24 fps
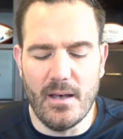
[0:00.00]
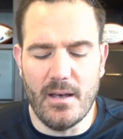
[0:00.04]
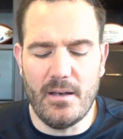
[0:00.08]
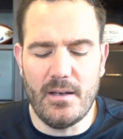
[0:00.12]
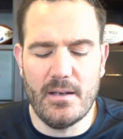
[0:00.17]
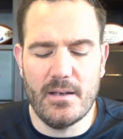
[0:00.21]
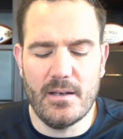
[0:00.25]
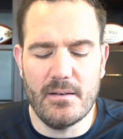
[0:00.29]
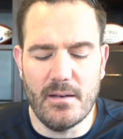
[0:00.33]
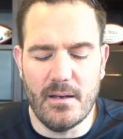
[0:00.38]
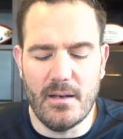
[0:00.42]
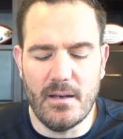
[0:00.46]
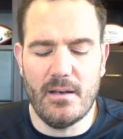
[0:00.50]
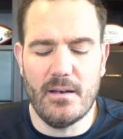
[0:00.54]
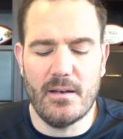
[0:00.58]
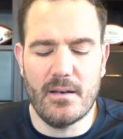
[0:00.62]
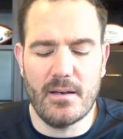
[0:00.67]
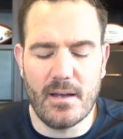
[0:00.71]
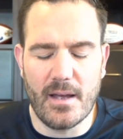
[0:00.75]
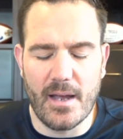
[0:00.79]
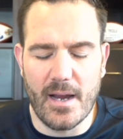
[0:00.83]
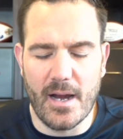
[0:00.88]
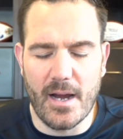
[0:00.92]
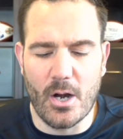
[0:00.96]

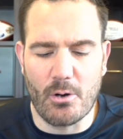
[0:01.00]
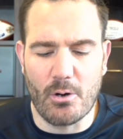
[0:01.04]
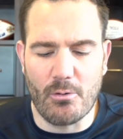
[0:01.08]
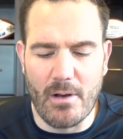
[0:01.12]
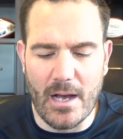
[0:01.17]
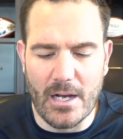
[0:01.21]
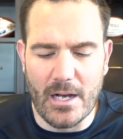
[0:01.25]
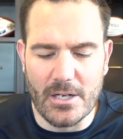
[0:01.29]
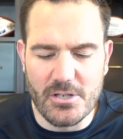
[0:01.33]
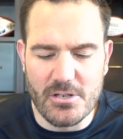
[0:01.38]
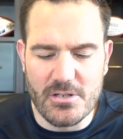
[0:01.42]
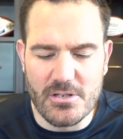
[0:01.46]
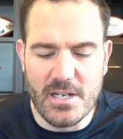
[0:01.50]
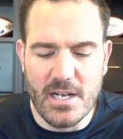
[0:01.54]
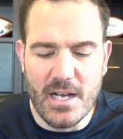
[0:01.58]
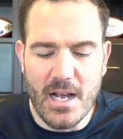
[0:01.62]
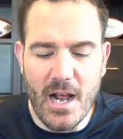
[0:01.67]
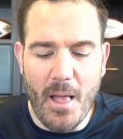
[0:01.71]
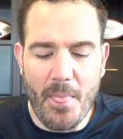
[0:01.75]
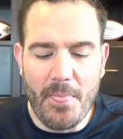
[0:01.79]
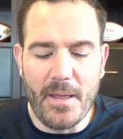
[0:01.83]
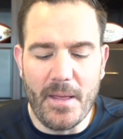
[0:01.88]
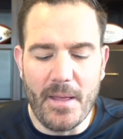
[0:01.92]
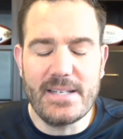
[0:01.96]
Aaron Rodgers.
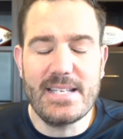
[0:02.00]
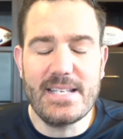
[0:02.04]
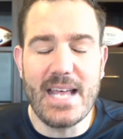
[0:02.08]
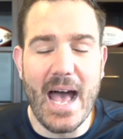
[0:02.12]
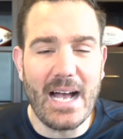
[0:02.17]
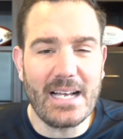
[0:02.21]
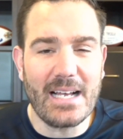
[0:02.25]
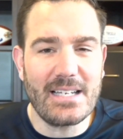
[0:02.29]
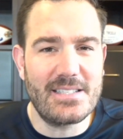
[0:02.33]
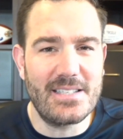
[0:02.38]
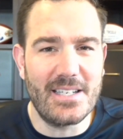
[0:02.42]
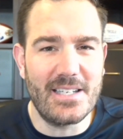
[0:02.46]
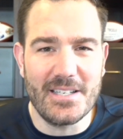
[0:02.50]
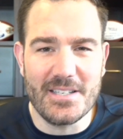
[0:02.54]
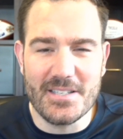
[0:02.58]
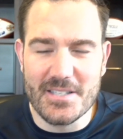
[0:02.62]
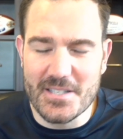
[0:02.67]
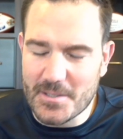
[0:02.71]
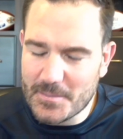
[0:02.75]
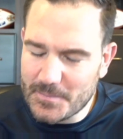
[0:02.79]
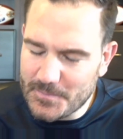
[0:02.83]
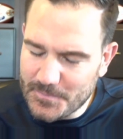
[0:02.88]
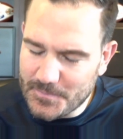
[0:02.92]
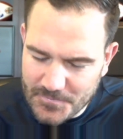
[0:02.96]
The
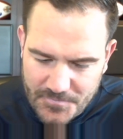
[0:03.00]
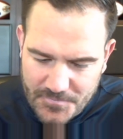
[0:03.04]
Texans,